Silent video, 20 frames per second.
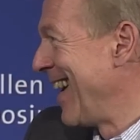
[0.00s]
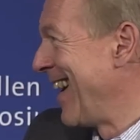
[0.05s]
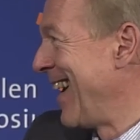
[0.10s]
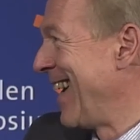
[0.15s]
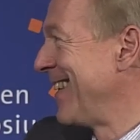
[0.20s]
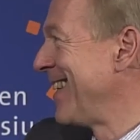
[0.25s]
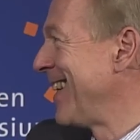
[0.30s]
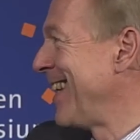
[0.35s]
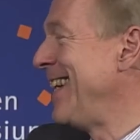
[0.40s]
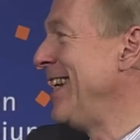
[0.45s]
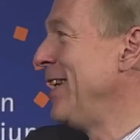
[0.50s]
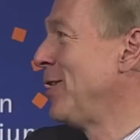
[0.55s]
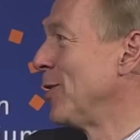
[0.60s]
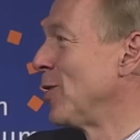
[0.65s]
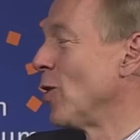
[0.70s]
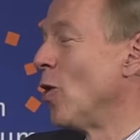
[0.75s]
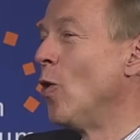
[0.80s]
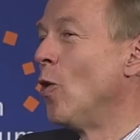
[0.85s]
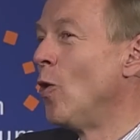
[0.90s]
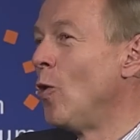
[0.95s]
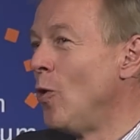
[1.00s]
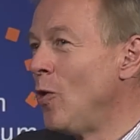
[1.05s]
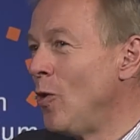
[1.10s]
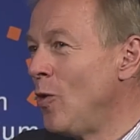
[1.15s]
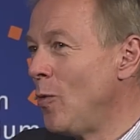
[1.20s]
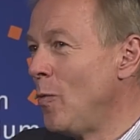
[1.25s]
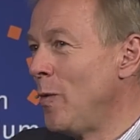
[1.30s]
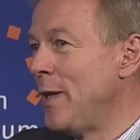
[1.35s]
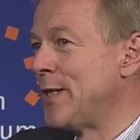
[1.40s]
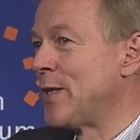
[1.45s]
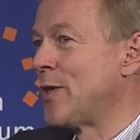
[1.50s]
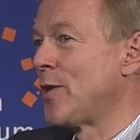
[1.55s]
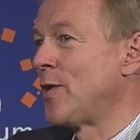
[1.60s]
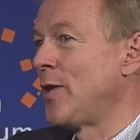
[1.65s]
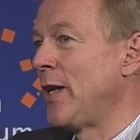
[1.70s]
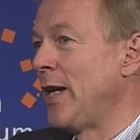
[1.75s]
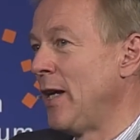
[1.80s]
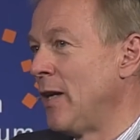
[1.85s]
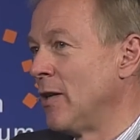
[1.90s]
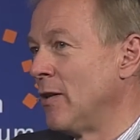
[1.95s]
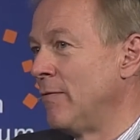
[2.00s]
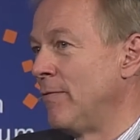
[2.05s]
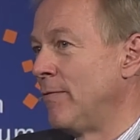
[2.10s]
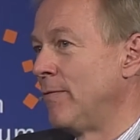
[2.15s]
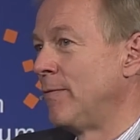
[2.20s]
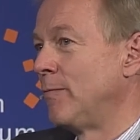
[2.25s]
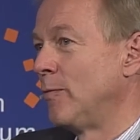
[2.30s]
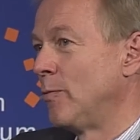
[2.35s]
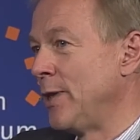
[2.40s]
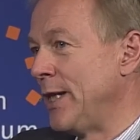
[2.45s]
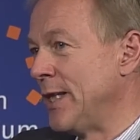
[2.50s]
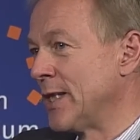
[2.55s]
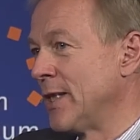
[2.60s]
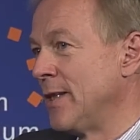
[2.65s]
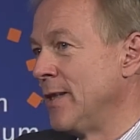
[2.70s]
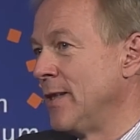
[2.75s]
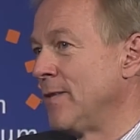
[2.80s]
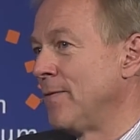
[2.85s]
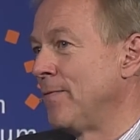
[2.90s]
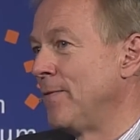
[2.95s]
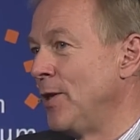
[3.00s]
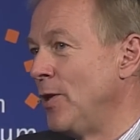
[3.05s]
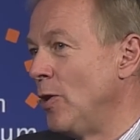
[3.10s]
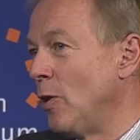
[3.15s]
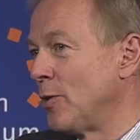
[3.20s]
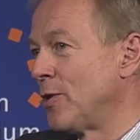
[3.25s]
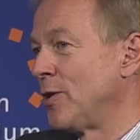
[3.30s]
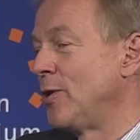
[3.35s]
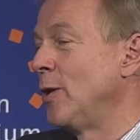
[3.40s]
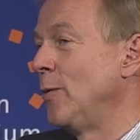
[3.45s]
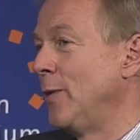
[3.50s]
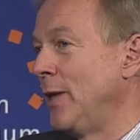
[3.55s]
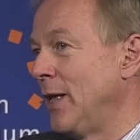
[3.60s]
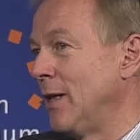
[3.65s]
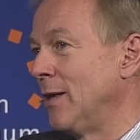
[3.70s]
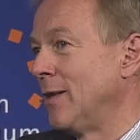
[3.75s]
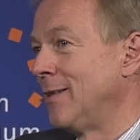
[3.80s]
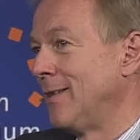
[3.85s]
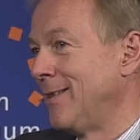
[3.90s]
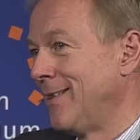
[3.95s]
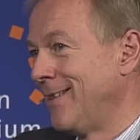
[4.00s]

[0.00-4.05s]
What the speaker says: And he could always think of reasons for not doing